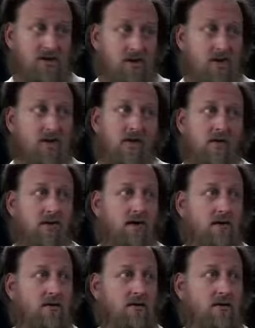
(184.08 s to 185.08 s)
That's another
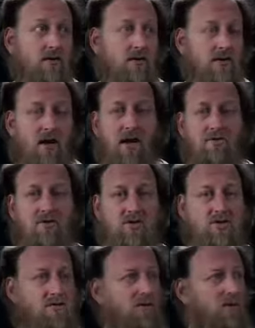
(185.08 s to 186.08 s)
thing. I'm
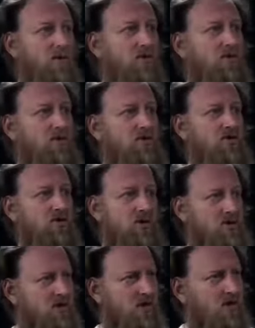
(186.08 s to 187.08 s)
just following the
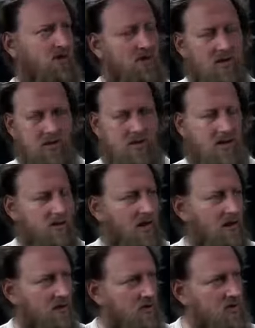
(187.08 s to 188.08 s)
religion. Isn't that
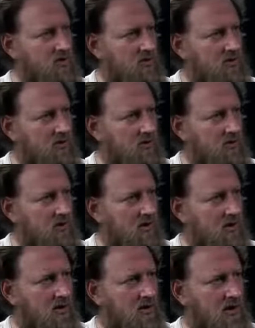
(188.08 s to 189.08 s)
what everyone should do?
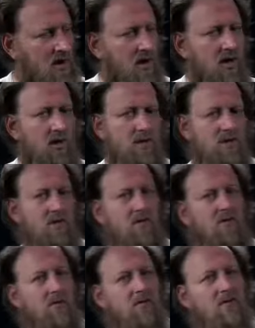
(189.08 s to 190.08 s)

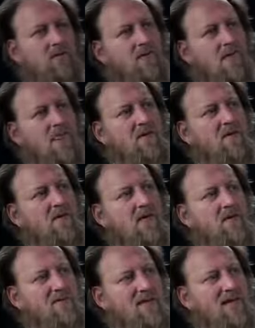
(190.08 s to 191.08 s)
So from the
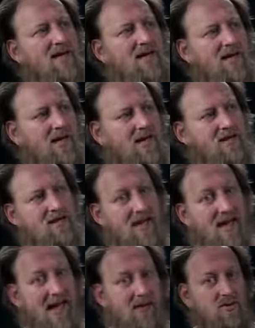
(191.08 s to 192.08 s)
very beginning,
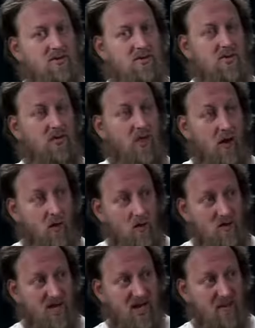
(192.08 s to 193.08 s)
to counter
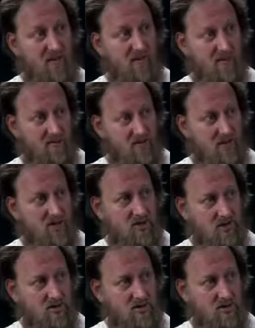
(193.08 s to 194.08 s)
those type of
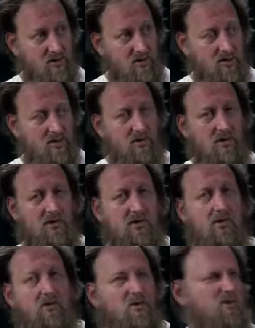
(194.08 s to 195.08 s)
objections,
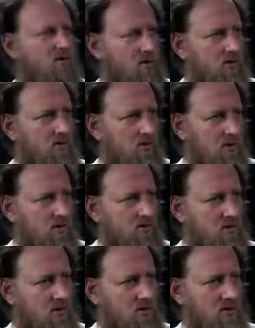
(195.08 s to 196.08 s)
which are not really
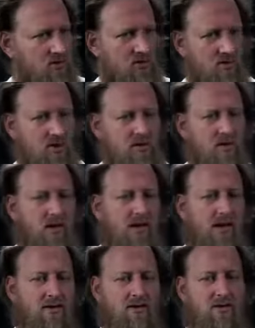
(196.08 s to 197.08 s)
objections, or to
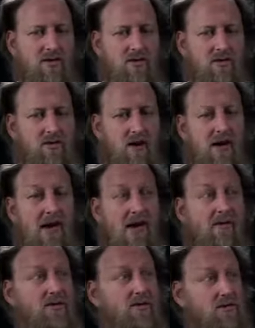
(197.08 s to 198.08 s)
encounter you
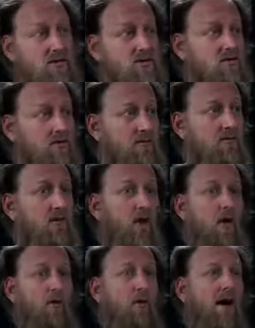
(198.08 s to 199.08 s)
having to sort of
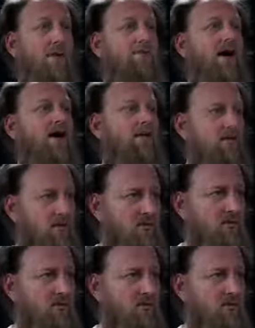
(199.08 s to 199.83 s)
go right back